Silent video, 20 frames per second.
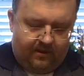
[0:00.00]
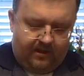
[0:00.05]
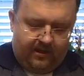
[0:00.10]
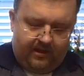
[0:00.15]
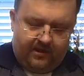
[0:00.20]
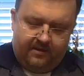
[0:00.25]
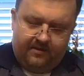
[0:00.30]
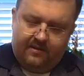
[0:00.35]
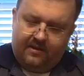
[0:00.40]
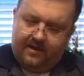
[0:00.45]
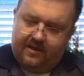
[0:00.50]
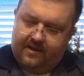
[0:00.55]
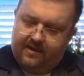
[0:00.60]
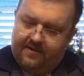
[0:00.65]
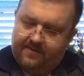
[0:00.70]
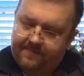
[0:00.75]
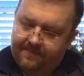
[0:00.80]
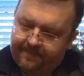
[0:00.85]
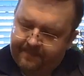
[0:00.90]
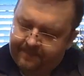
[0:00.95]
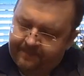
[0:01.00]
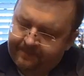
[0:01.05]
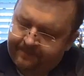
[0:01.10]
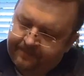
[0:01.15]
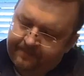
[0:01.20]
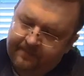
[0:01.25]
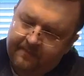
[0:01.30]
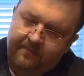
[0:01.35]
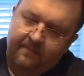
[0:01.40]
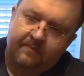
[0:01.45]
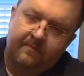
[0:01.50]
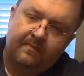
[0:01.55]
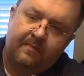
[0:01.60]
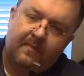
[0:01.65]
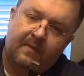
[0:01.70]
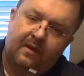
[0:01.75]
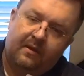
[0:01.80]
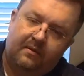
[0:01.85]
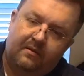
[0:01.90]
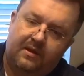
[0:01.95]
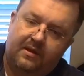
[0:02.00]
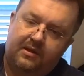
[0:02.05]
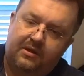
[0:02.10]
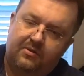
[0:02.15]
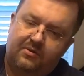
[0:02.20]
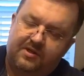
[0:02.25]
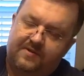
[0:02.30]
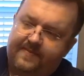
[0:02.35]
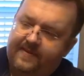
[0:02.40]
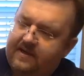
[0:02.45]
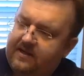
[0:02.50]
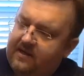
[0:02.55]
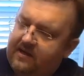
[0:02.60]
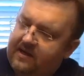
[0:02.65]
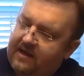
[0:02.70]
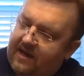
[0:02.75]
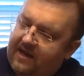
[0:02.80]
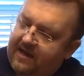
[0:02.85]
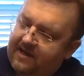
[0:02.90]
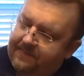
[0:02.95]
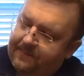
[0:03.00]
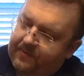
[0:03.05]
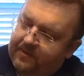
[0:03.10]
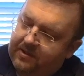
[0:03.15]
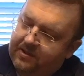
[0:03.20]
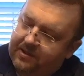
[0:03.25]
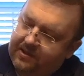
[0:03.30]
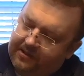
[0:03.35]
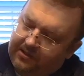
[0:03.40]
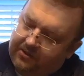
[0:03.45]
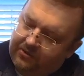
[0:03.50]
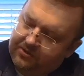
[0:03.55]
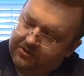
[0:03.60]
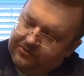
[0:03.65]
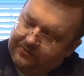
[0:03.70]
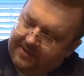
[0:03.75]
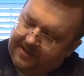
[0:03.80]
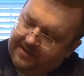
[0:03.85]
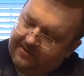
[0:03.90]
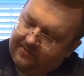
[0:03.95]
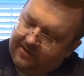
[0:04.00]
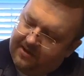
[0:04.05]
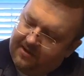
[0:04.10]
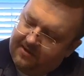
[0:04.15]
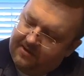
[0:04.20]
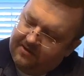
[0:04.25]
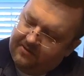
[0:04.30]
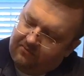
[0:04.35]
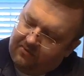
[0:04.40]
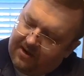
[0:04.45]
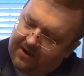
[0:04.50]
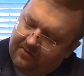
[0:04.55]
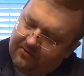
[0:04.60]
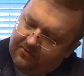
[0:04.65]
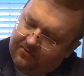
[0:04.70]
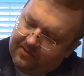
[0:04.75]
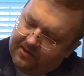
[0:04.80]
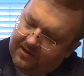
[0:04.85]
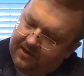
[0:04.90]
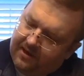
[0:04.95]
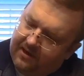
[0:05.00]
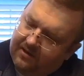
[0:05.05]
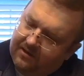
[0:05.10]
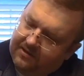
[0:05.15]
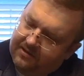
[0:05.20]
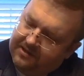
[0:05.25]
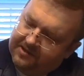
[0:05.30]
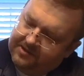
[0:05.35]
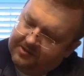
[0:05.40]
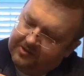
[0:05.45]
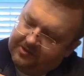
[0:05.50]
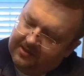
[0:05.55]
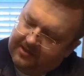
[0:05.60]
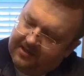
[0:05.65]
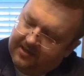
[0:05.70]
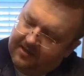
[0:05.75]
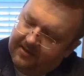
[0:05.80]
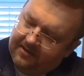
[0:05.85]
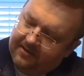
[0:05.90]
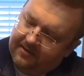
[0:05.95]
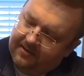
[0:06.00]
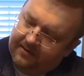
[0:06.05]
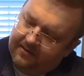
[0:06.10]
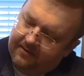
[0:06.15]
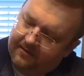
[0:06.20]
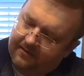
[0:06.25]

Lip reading: and the USB-A plug goes right in the router right here in this slot,